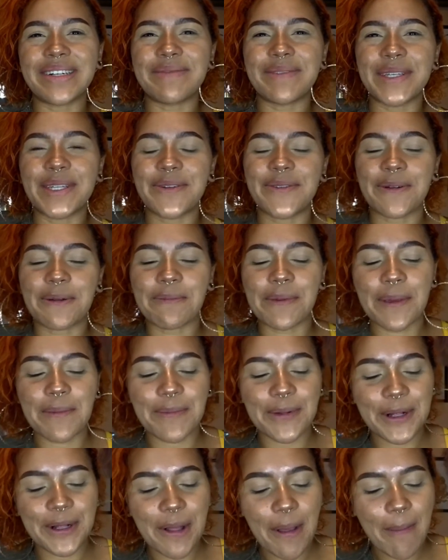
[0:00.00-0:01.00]
beautiful
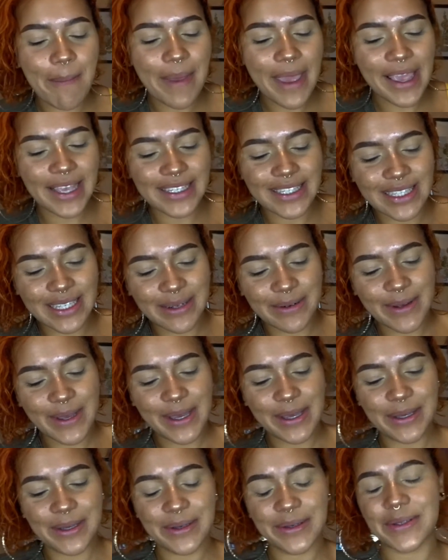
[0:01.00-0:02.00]
people, Paisley
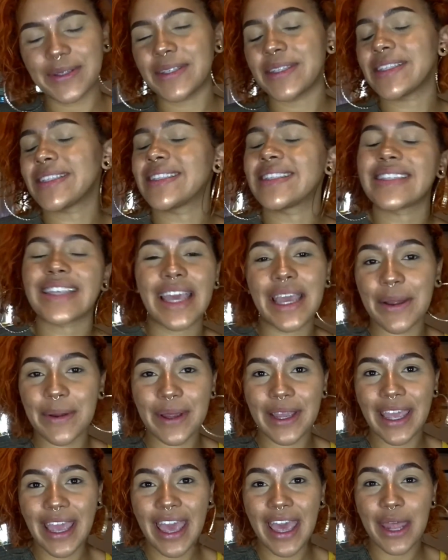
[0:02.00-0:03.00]
Rose here
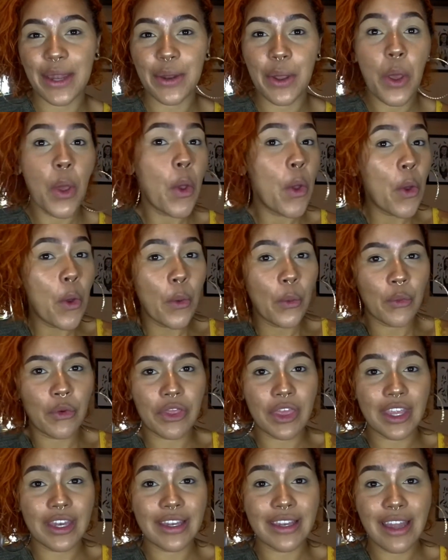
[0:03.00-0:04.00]
again
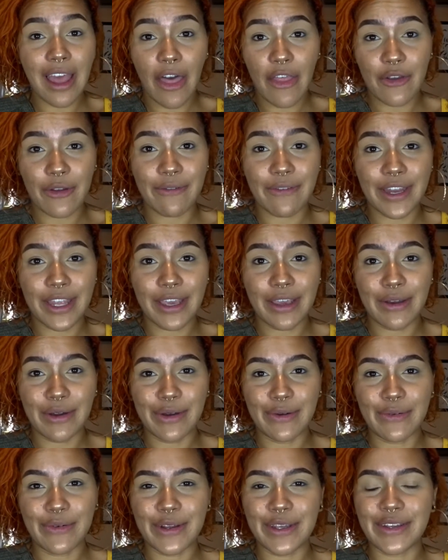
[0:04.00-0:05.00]
with another
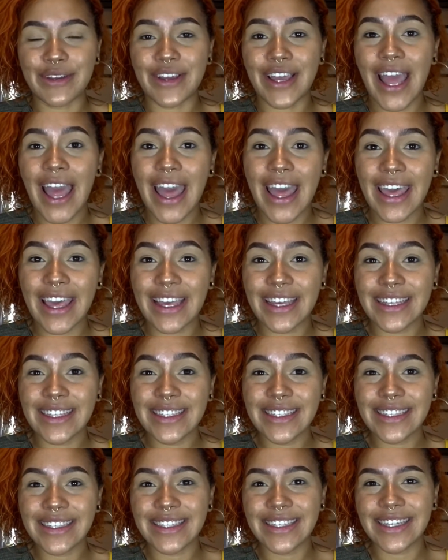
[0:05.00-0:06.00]
video for you
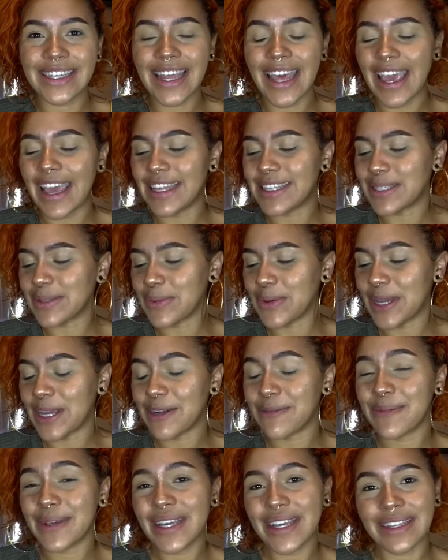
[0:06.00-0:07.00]
guys. Today it's
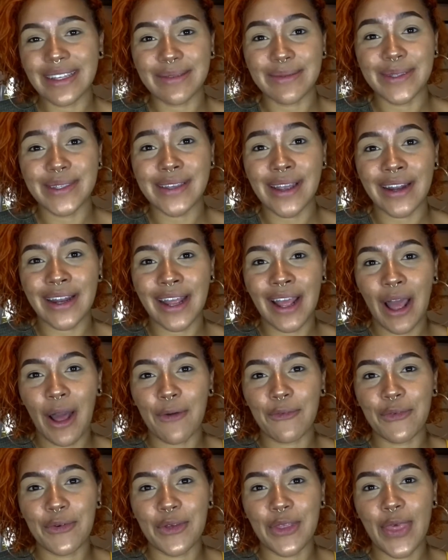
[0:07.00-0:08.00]
weird because I'm starting
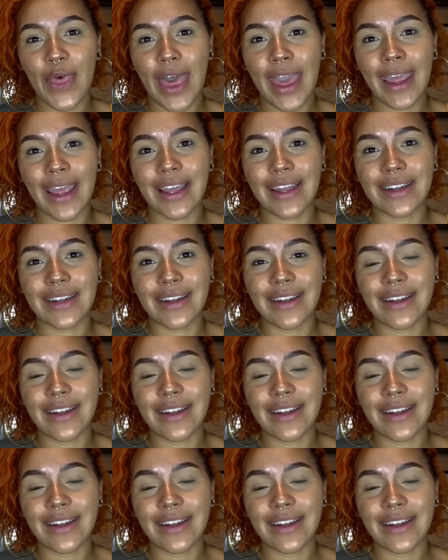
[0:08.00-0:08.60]
off with like